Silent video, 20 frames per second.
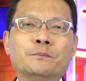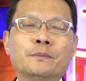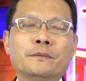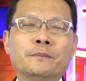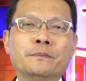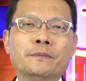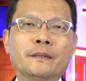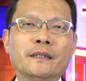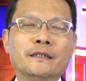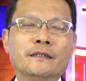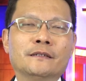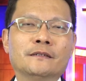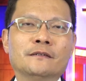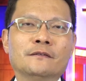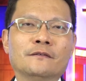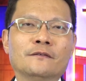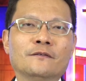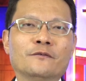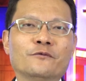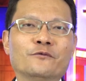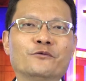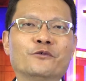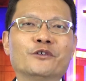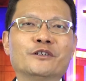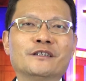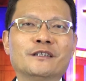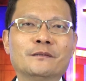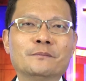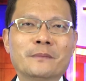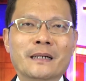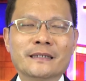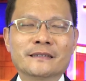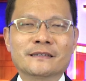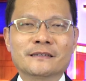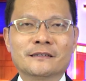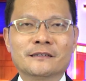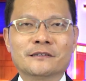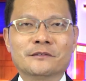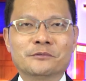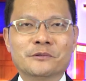prepared for their
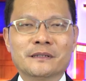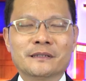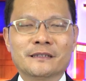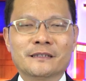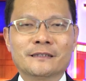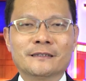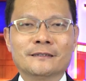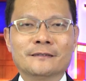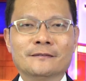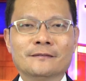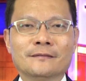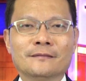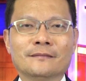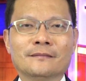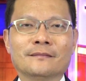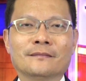master's return.